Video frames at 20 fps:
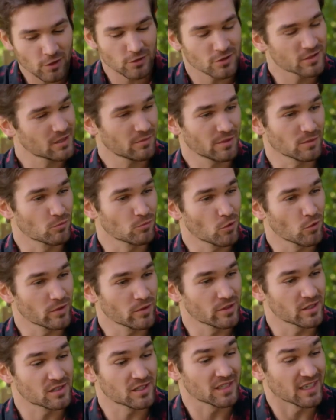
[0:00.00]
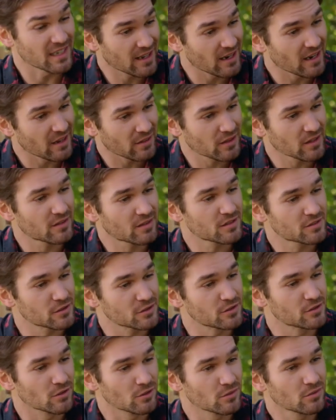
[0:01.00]
want to do something more with your singing, and I think that you
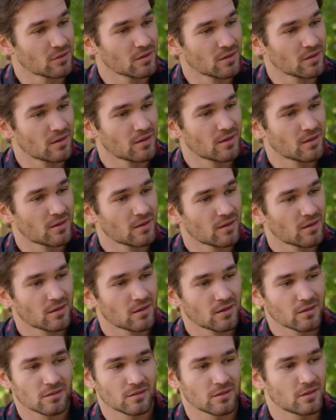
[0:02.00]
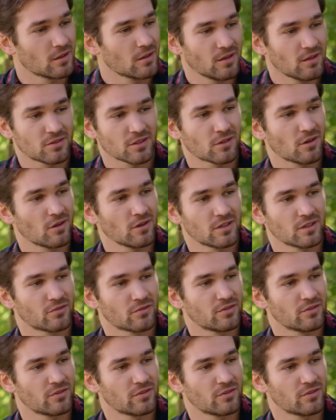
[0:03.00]
do. But you're going to have to conquer